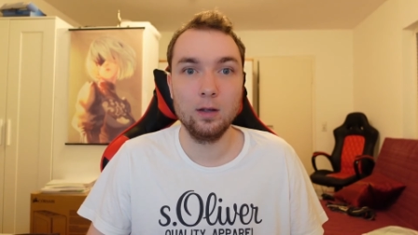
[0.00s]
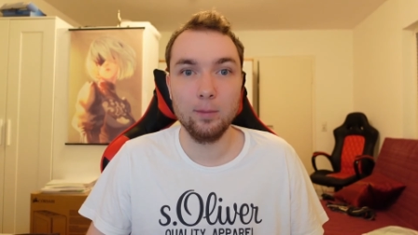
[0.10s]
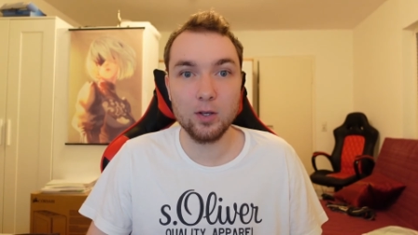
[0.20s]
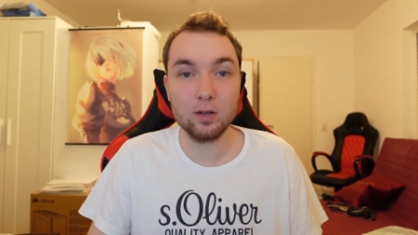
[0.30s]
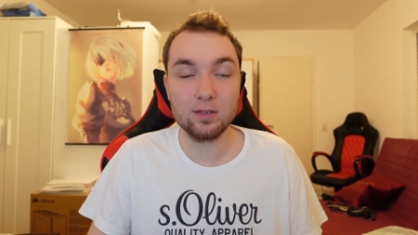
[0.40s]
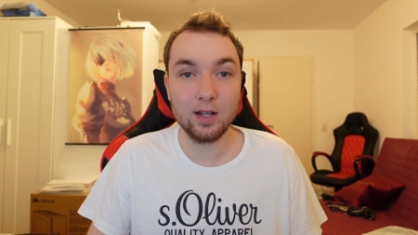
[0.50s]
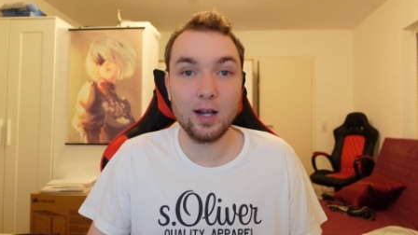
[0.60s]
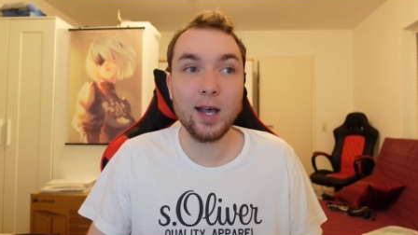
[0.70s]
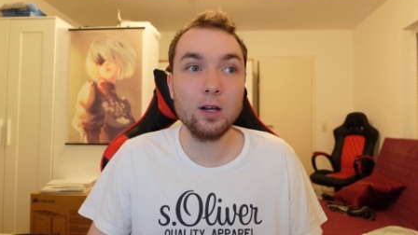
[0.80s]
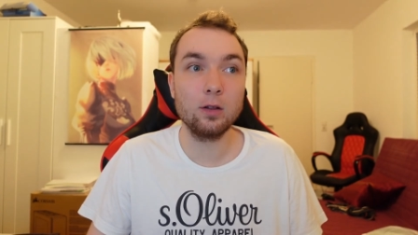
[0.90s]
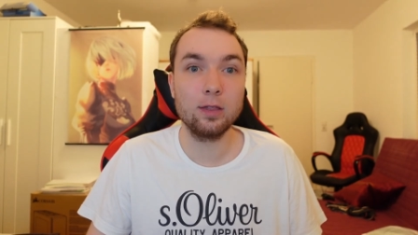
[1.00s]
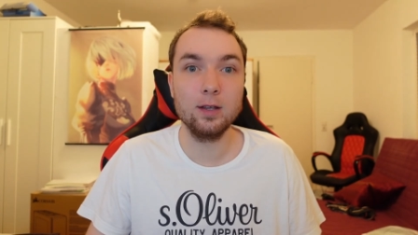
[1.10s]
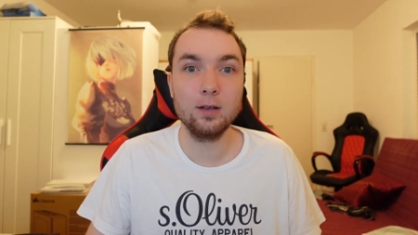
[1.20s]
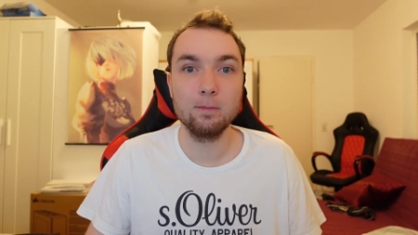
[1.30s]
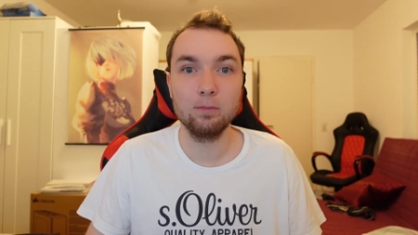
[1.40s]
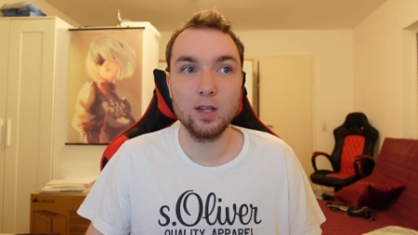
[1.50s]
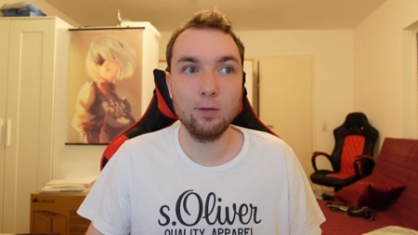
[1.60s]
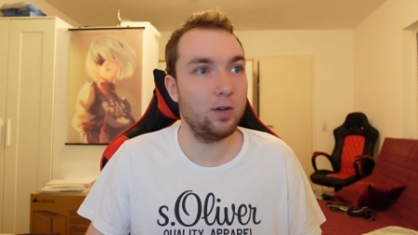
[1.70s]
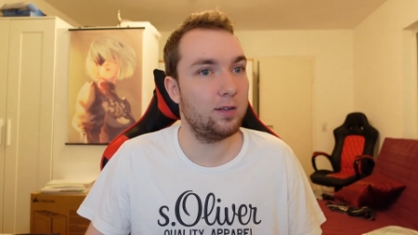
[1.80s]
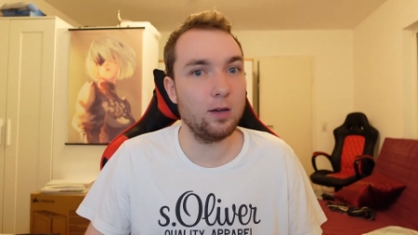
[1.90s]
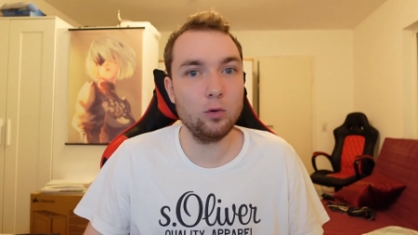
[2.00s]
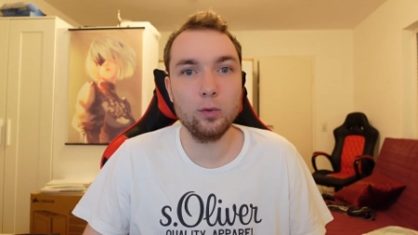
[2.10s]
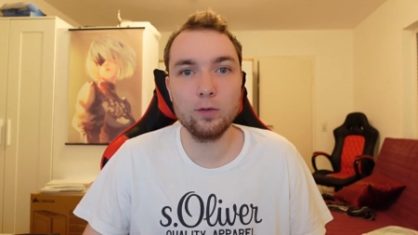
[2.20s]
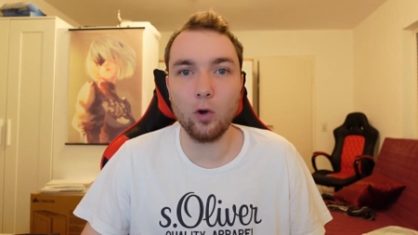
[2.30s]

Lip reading: Because I don't think if Nintendo would have